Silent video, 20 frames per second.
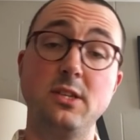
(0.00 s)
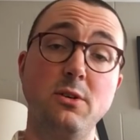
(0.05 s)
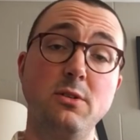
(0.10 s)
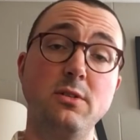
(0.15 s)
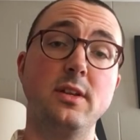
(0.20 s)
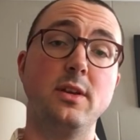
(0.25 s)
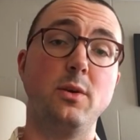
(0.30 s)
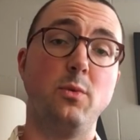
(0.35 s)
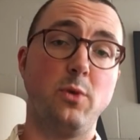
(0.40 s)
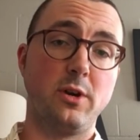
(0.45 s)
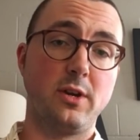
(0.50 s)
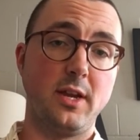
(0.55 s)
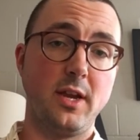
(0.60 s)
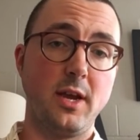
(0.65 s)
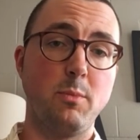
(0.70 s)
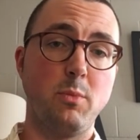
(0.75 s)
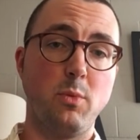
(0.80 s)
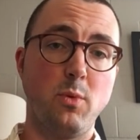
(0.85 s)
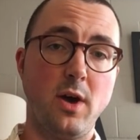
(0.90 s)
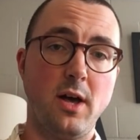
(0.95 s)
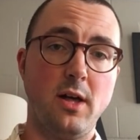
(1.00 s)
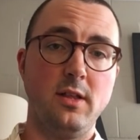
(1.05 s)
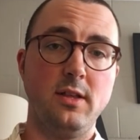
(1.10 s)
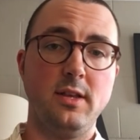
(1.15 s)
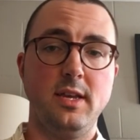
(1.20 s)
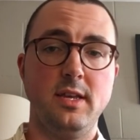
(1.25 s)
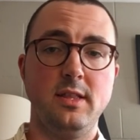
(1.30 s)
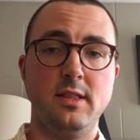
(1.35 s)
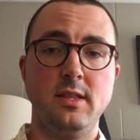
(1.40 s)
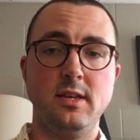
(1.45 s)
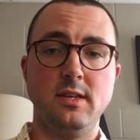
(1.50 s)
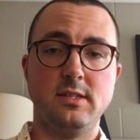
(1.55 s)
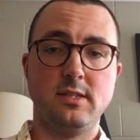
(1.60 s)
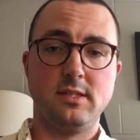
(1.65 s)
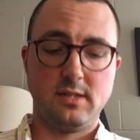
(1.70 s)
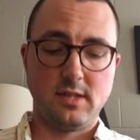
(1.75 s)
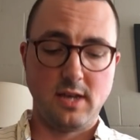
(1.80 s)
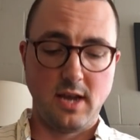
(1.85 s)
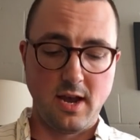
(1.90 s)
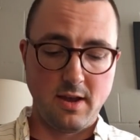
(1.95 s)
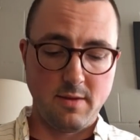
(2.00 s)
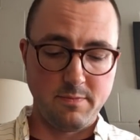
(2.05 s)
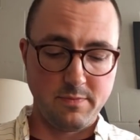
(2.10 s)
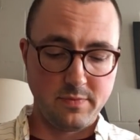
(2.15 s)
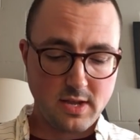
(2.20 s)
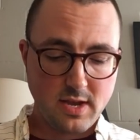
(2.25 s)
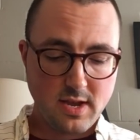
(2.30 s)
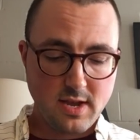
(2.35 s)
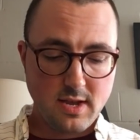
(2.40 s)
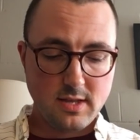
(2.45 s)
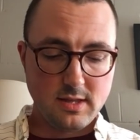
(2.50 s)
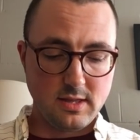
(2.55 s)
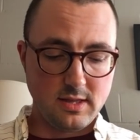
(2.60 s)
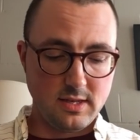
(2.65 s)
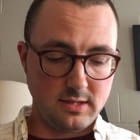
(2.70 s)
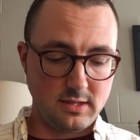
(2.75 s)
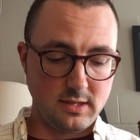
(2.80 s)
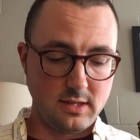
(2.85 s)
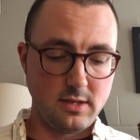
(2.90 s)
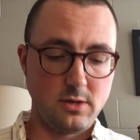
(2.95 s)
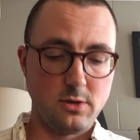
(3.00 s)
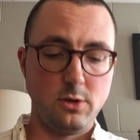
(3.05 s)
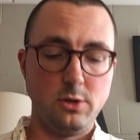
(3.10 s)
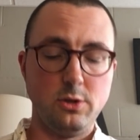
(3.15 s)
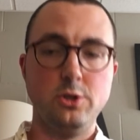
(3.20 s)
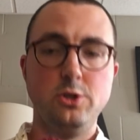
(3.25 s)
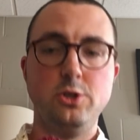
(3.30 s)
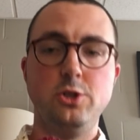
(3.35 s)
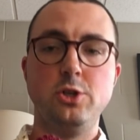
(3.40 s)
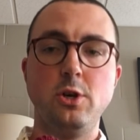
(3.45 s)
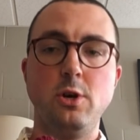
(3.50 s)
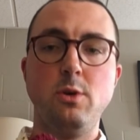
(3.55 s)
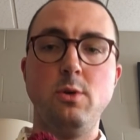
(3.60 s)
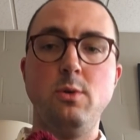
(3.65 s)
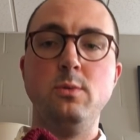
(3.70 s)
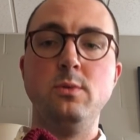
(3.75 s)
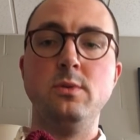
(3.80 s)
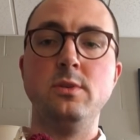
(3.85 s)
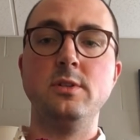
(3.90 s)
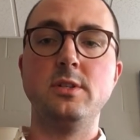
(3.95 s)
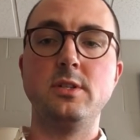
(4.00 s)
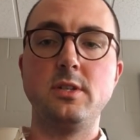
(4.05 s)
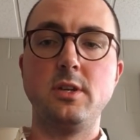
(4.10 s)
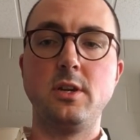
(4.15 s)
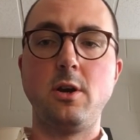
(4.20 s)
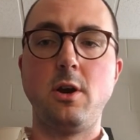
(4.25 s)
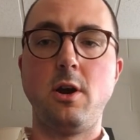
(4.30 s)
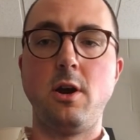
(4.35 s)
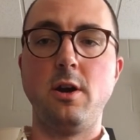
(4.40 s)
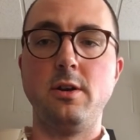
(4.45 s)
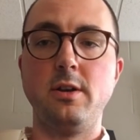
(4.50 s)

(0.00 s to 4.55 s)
it's certainly working up well in this this little Jones